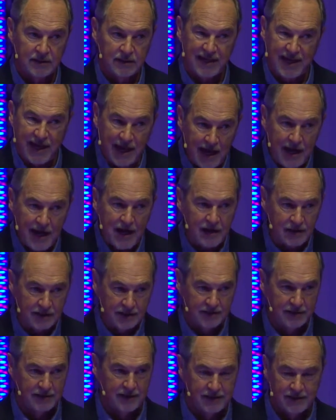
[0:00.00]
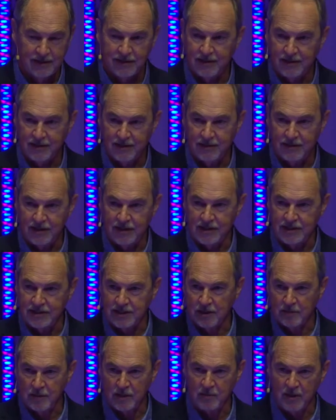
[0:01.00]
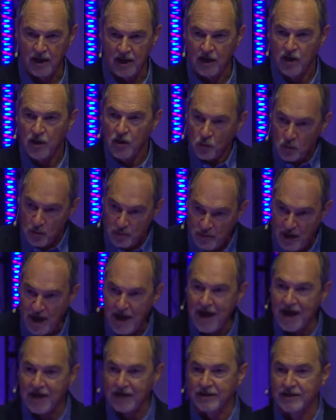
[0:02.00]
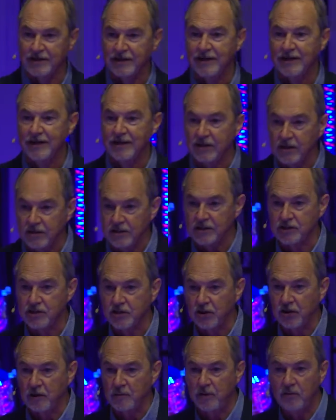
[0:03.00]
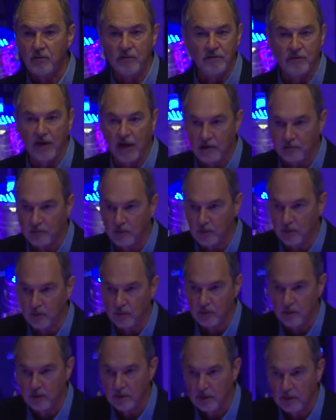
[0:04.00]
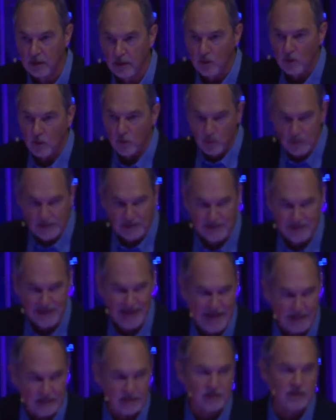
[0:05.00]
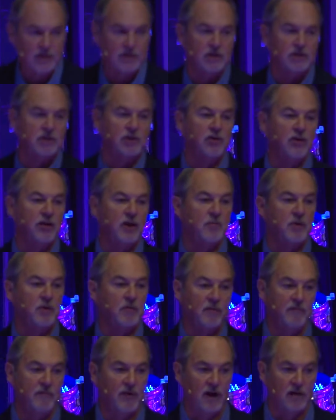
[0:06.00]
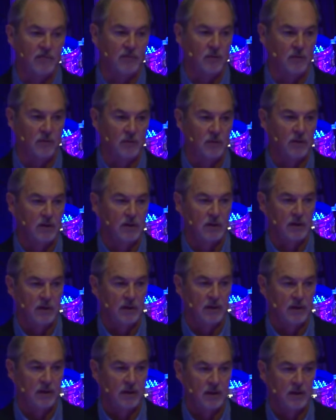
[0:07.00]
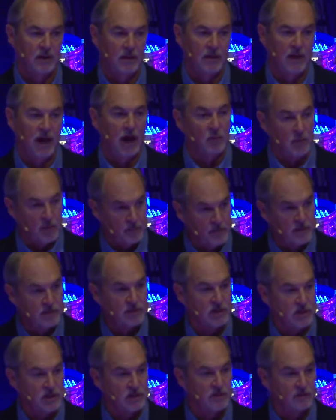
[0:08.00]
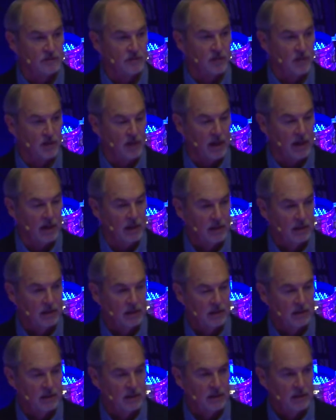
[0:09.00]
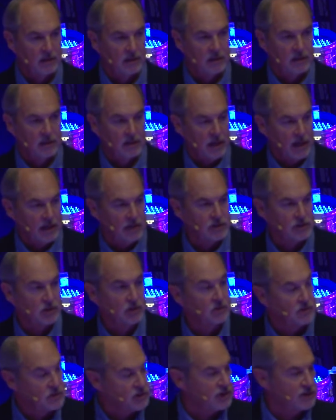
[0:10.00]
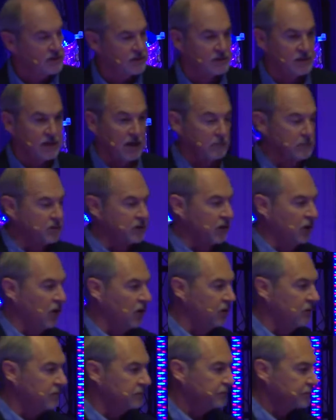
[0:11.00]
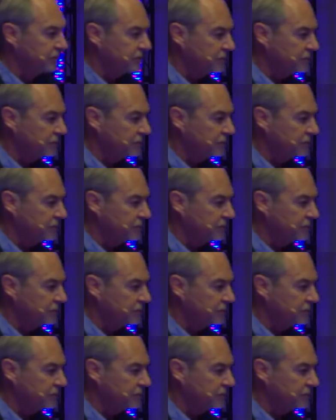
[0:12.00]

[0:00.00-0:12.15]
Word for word: He heard that he's coming by. We've heard that there's going to be revival. We sense that there's going to be revival. Are we positioned for it? And so Jesus comes along.